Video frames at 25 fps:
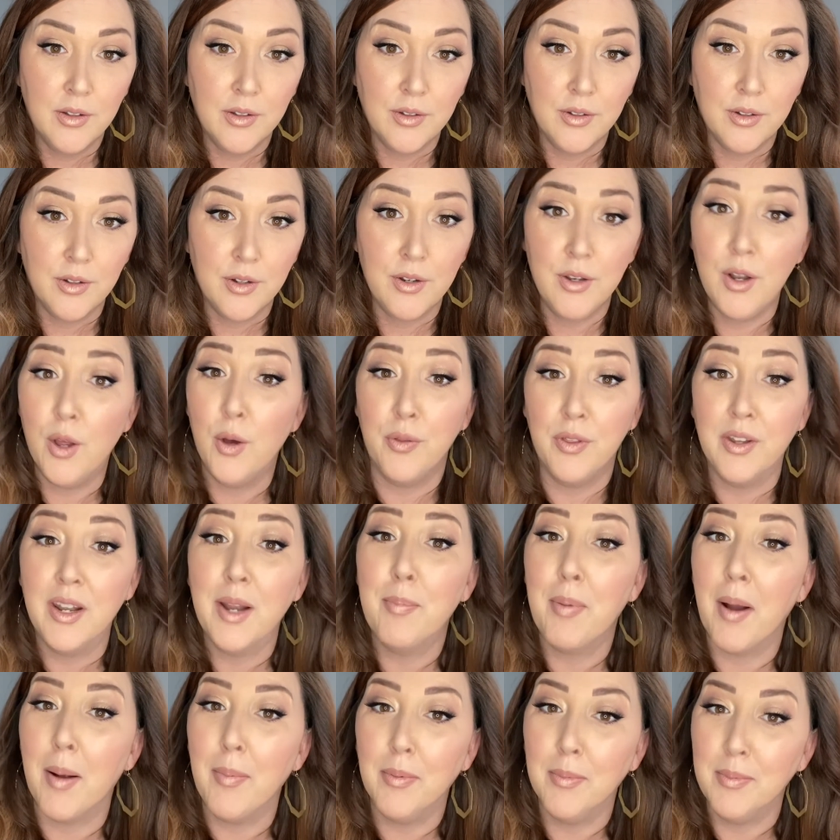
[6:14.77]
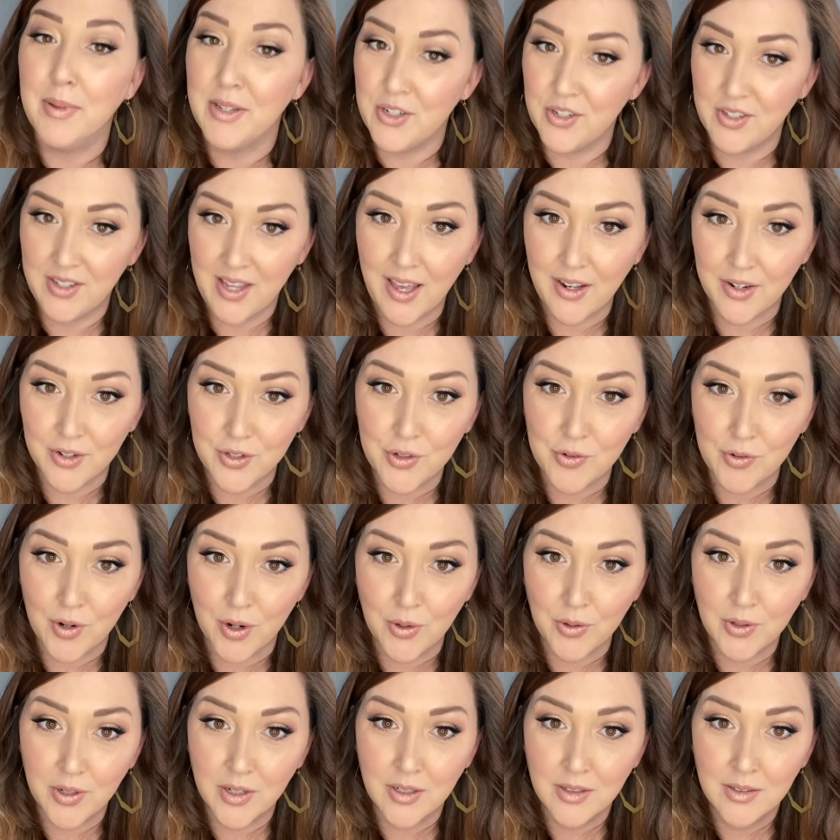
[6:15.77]
know that I probably just had a
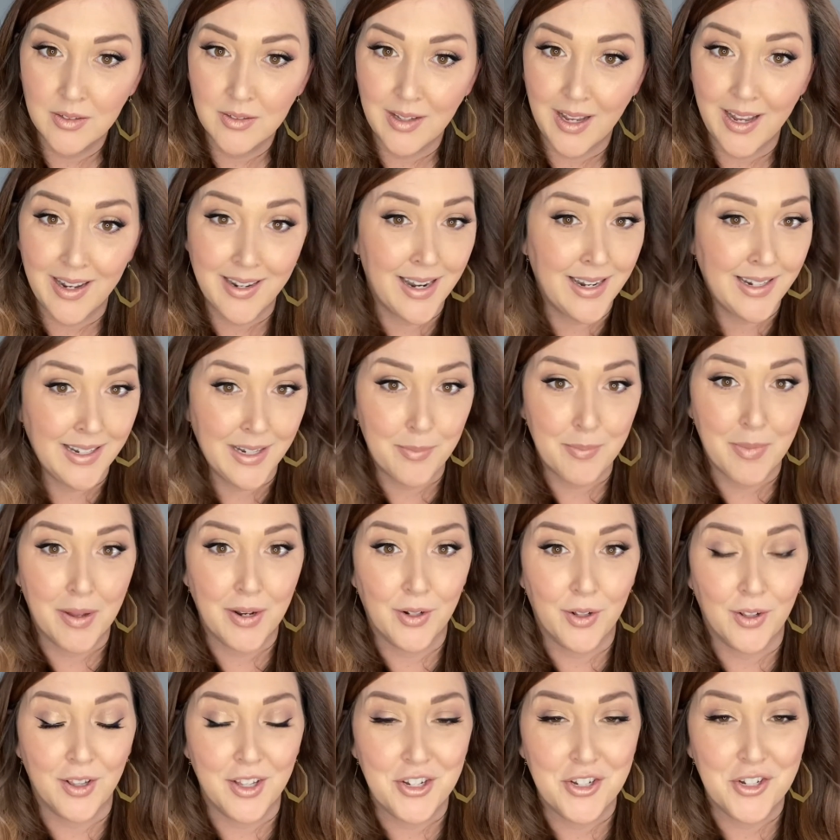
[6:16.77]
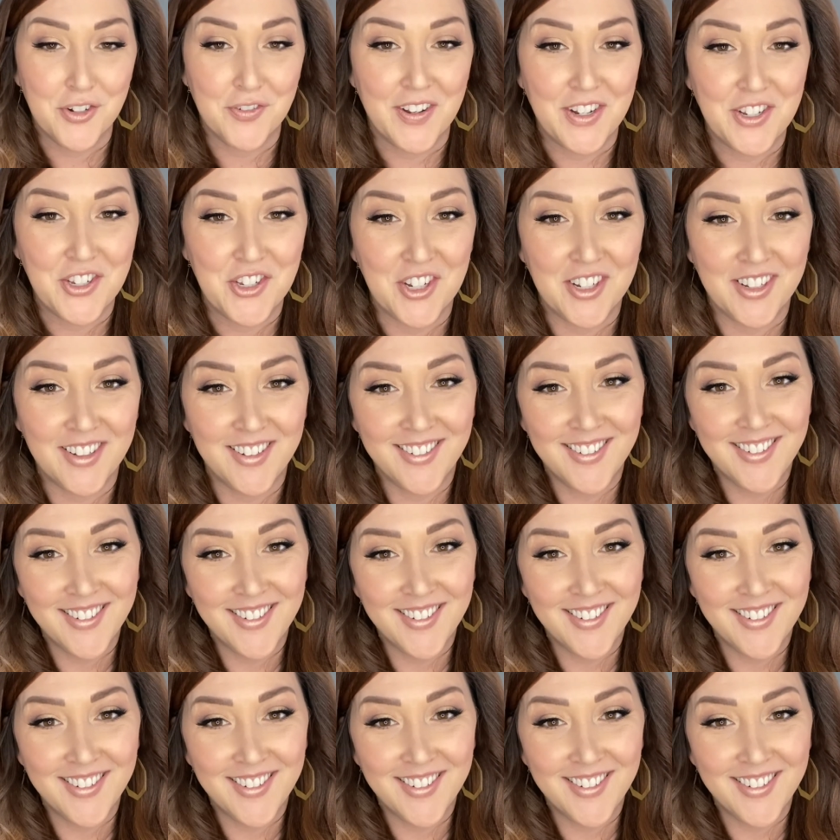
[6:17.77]
stroke and I need medical intervention.